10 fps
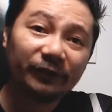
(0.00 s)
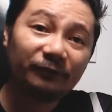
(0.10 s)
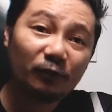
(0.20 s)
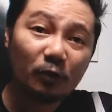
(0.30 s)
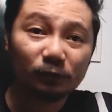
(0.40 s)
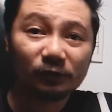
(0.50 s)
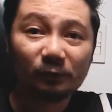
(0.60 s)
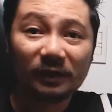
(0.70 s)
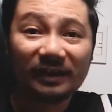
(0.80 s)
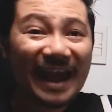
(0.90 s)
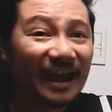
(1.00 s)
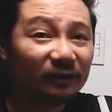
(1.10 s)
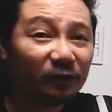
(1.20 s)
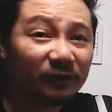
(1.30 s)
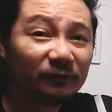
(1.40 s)
phones, with
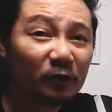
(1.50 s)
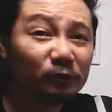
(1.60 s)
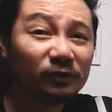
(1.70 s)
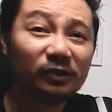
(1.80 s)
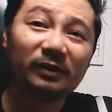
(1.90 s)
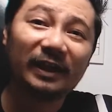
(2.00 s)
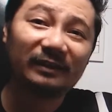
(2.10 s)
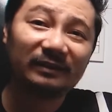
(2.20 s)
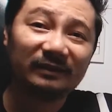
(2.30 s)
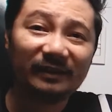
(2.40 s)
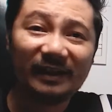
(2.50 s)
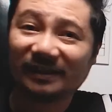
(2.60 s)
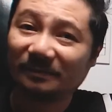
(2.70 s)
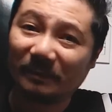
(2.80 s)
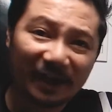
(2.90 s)
Android phones you can
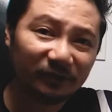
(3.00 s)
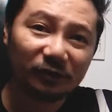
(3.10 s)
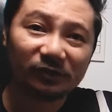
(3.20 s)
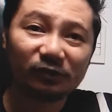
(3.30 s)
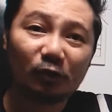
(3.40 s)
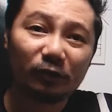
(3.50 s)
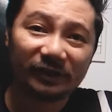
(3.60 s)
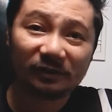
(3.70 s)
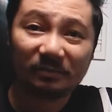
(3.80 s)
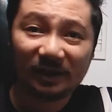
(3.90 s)
expand your storage by